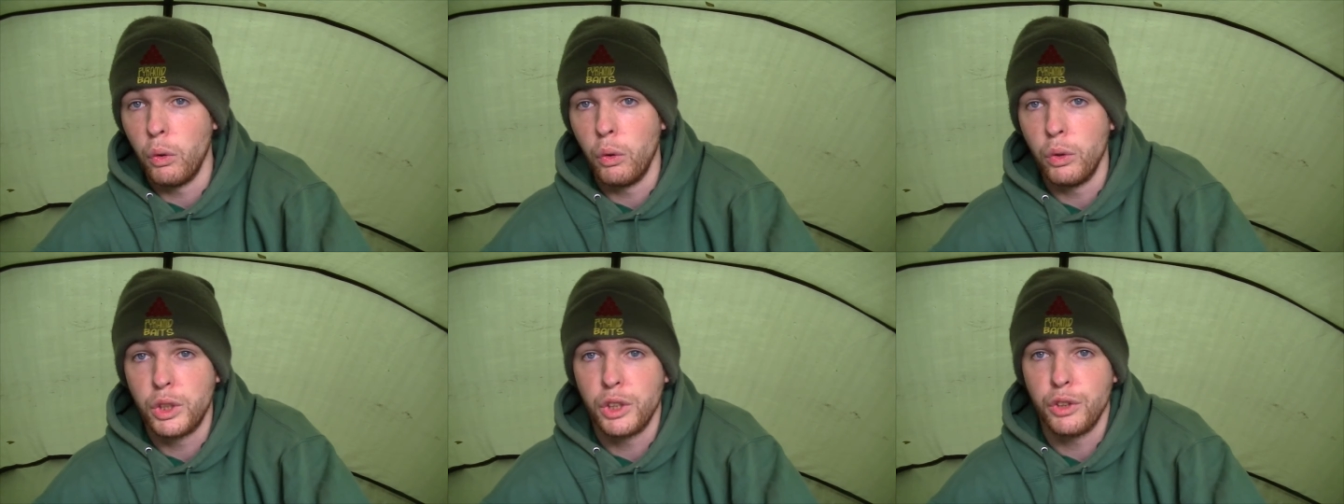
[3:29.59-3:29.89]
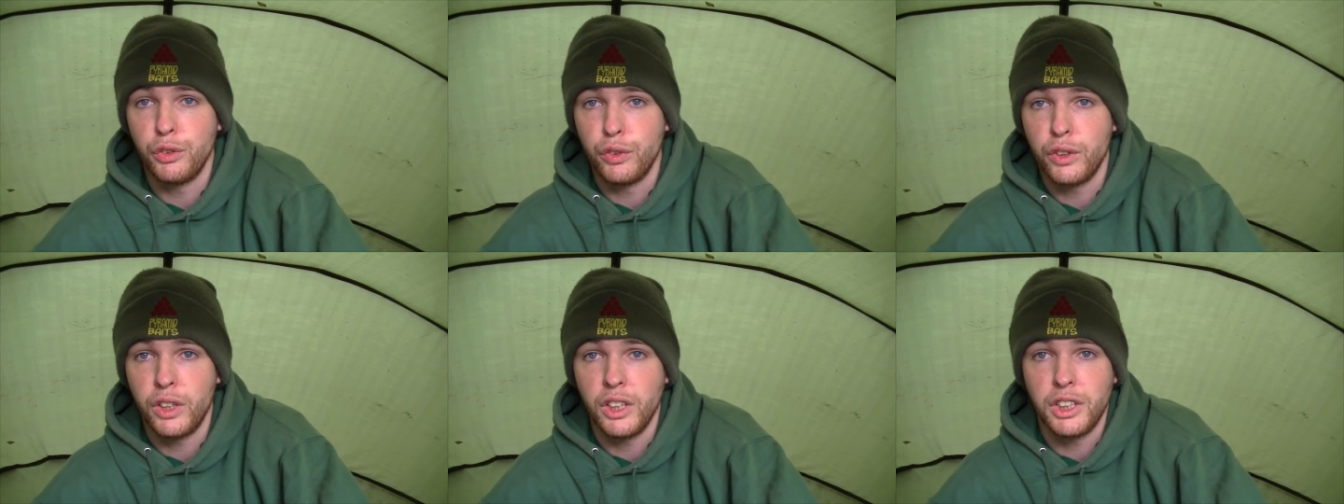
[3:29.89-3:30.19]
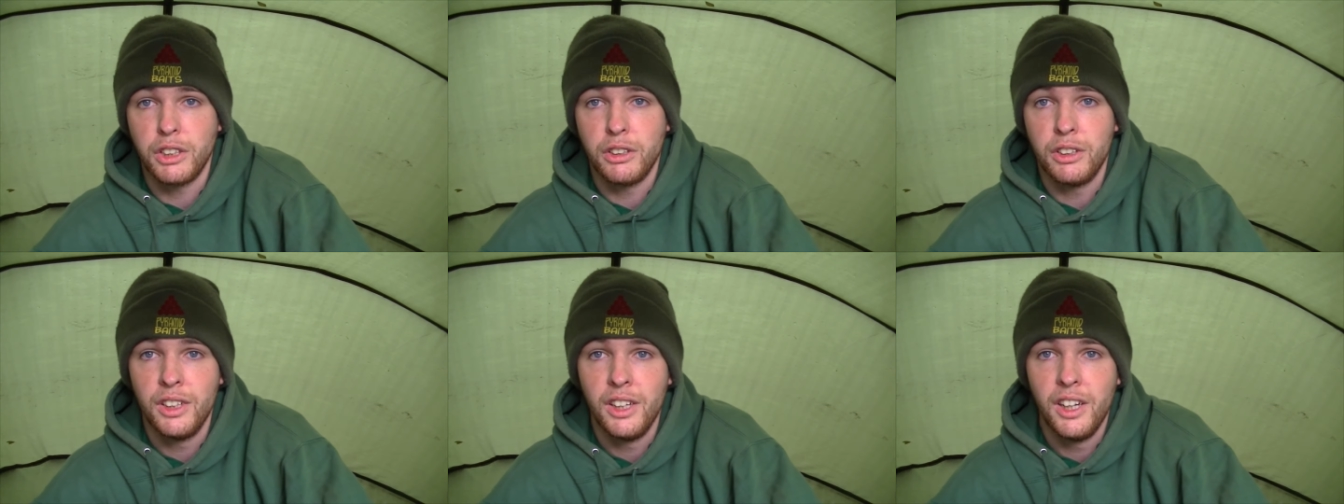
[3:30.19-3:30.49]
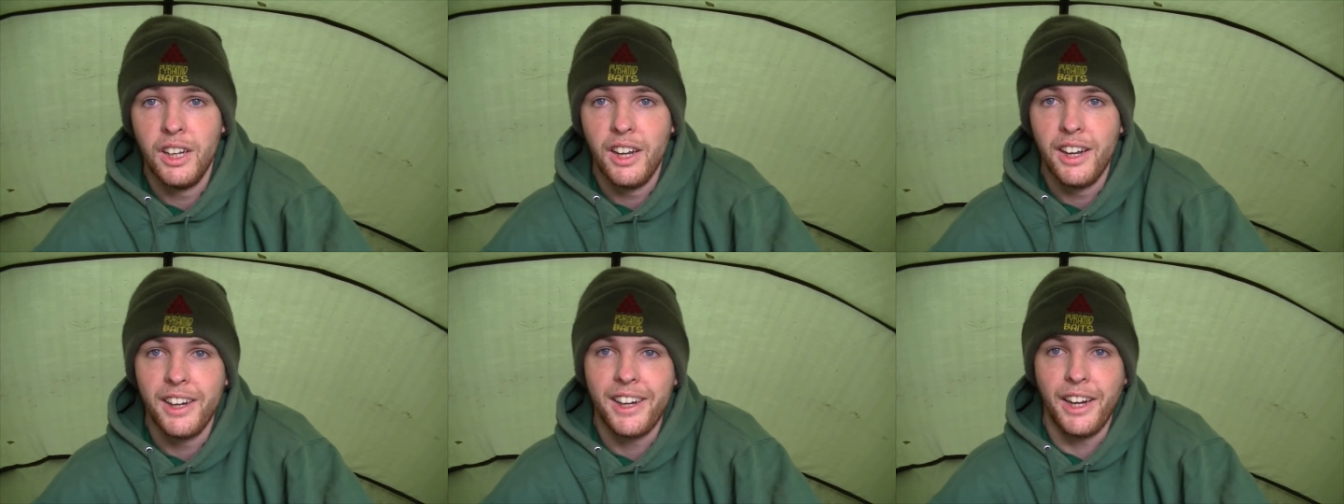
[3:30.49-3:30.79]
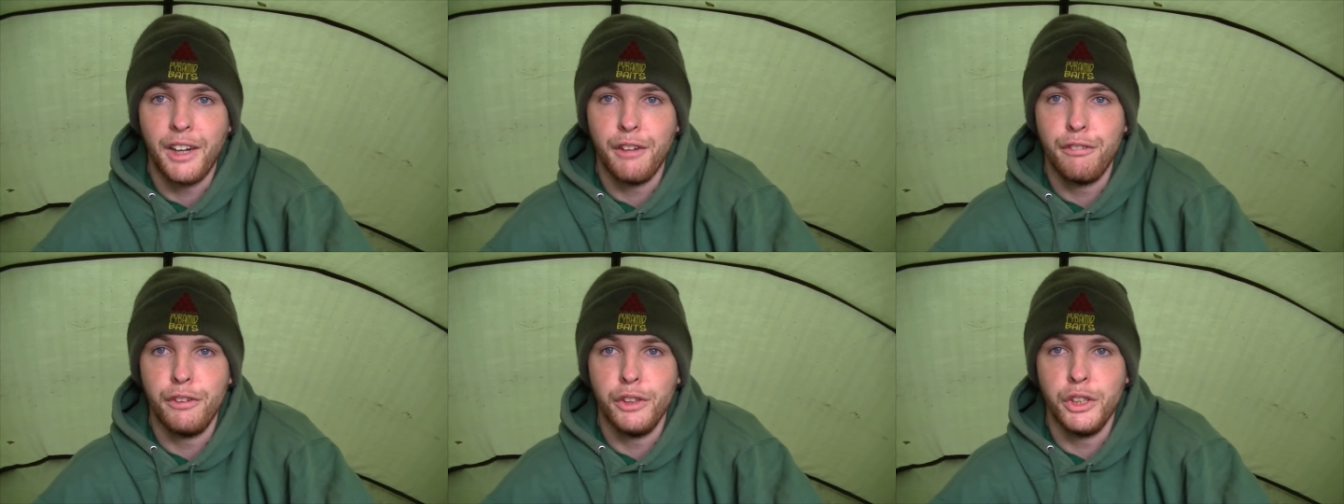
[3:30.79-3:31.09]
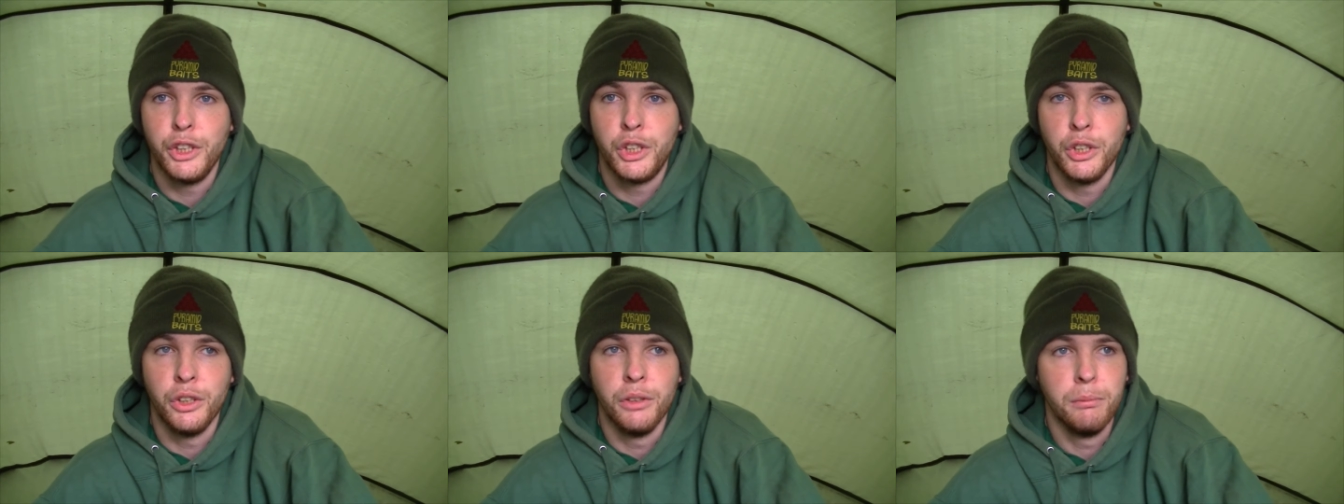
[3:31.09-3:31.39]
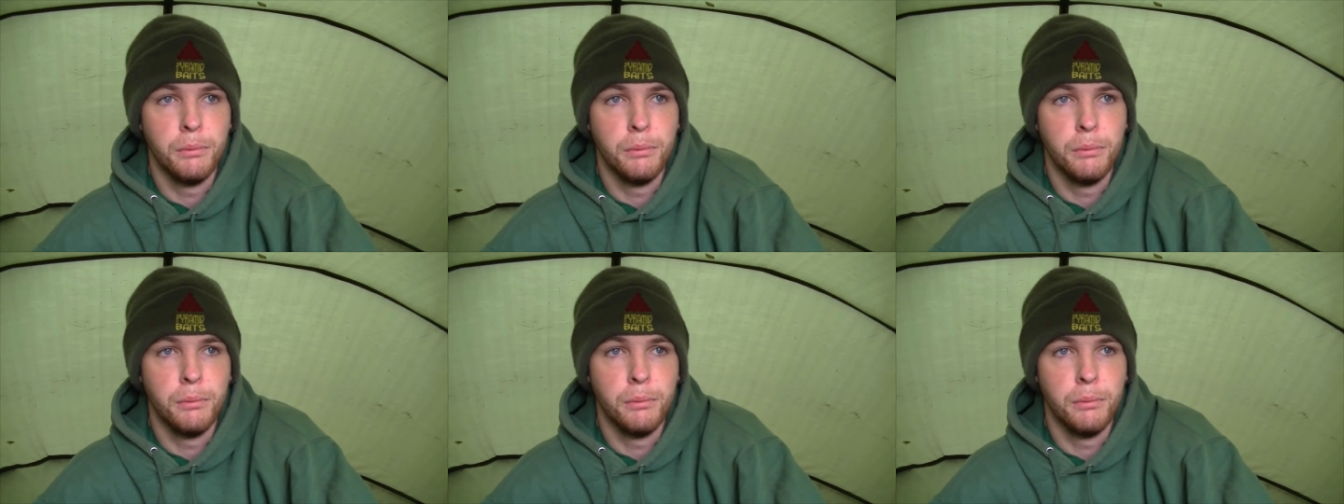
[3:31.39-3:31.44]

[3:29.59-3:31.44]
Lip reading: or just forgot to get the footage done.